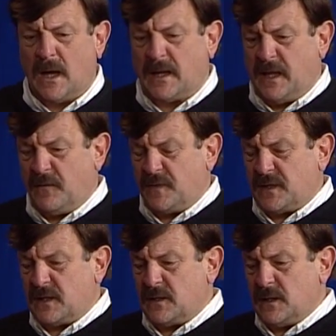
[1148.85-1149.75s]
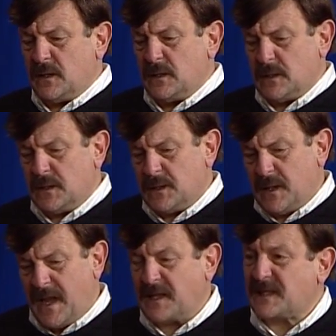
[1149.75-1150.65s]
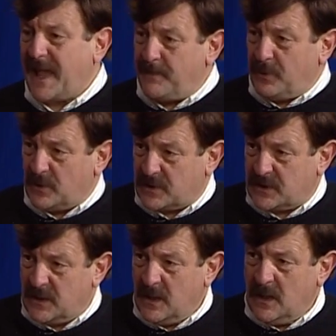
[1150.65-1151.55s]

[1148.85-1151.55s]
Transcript: gives examples